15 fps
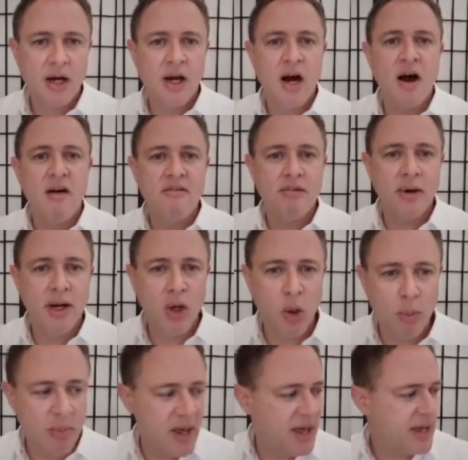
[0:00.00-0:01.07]
covering
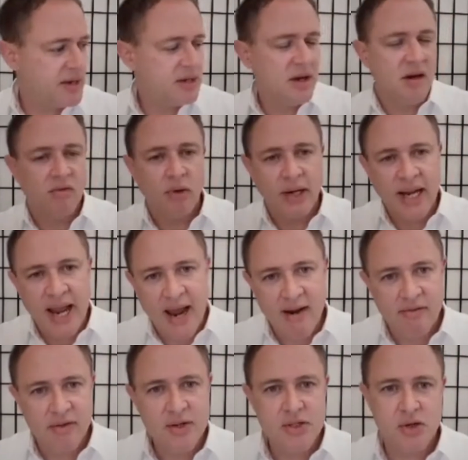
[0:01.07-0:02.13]
her bed, covering
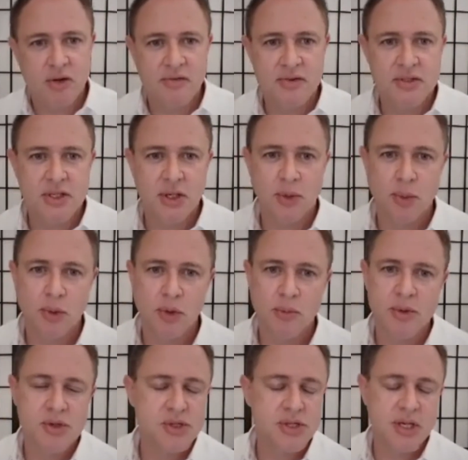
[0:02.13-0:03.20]
every surface in her
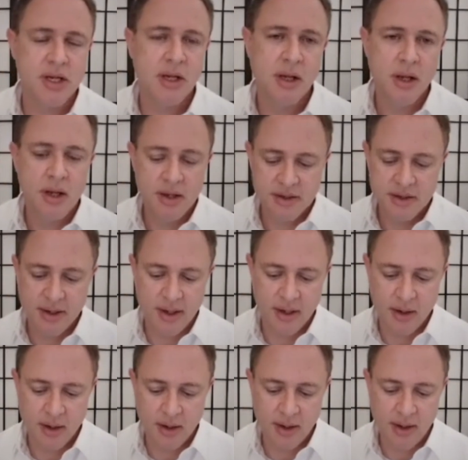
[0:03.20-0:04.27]
room, and she
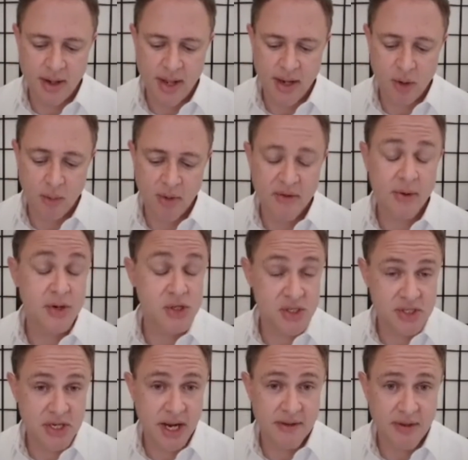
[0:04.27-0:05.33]
and her mother had
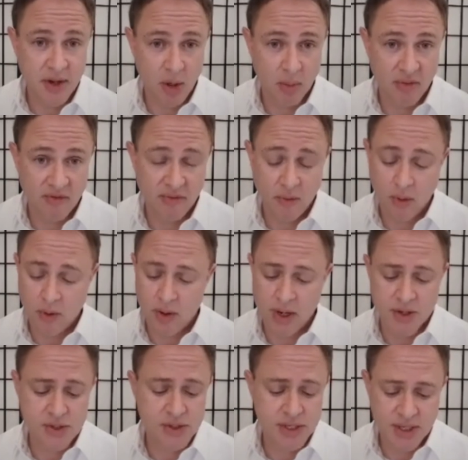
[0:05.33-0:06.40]
just died the year before,
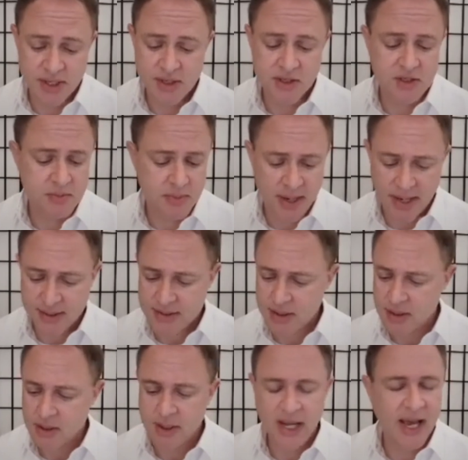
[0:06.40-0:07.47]
and she spent
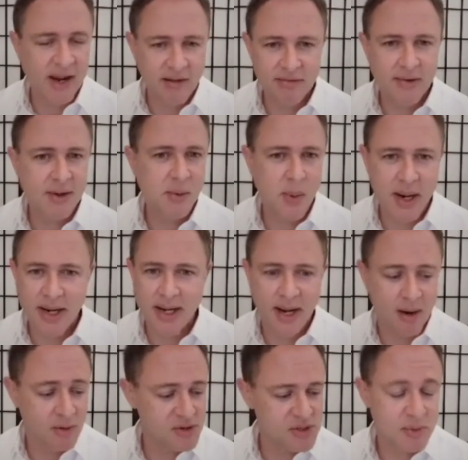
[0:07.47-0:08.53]
every waking
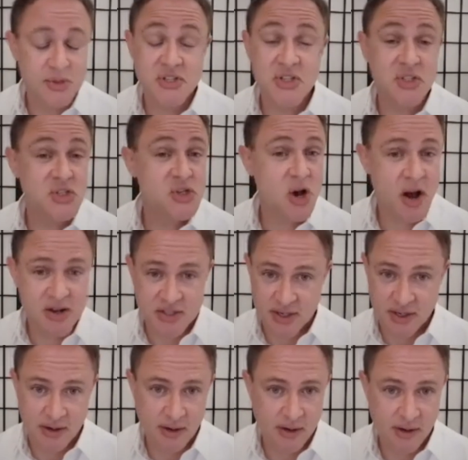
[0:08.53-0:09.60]
hour. She was
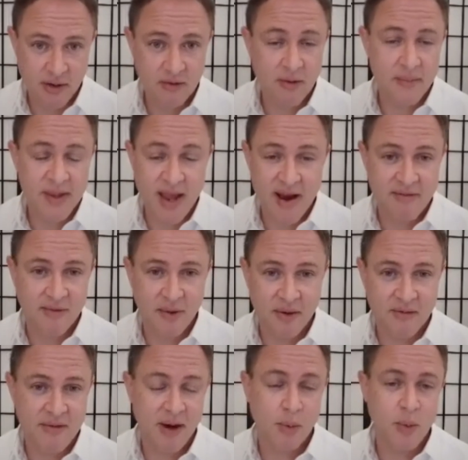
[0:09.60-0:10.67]
exhausted from the effort. In
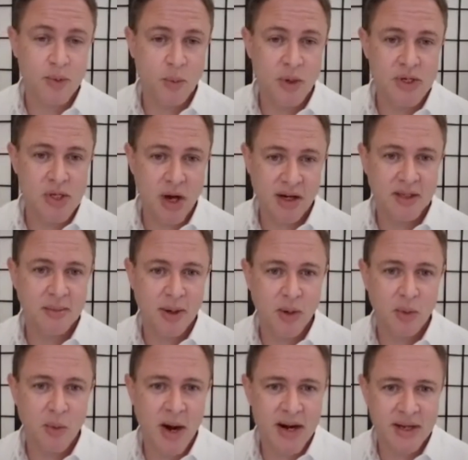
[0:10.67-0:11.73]
fact, when we talked
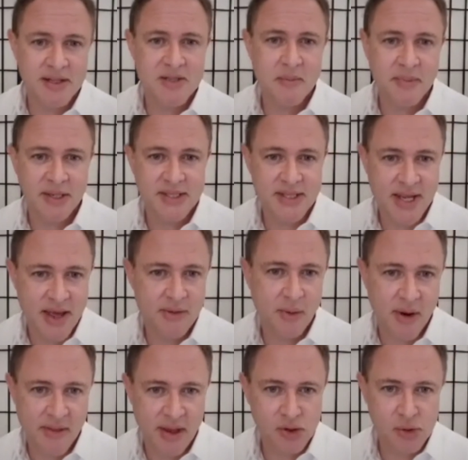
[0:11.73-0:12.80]
about writing something together
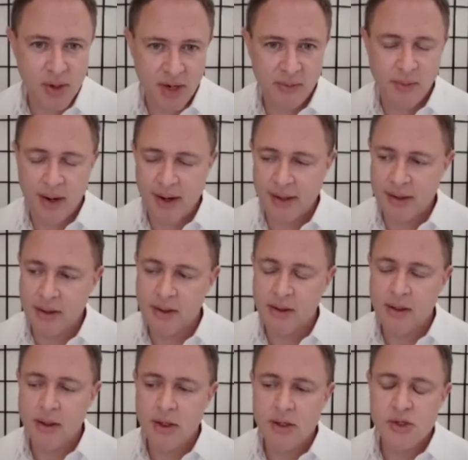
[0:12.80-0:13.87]
on that train ride,
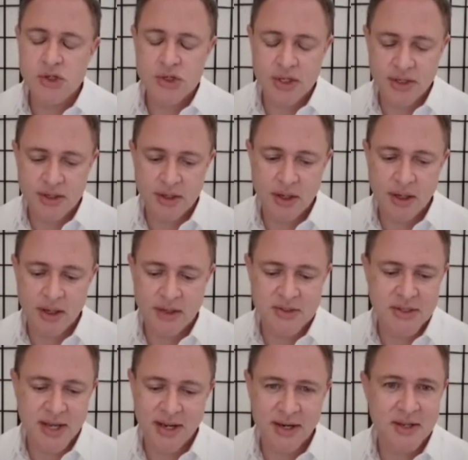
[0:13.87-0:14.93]
she
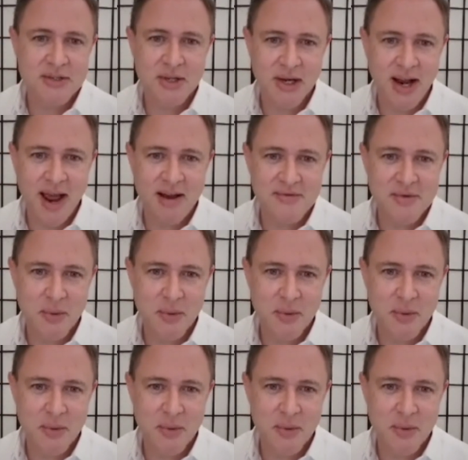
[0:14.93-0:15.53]
said, it's going to have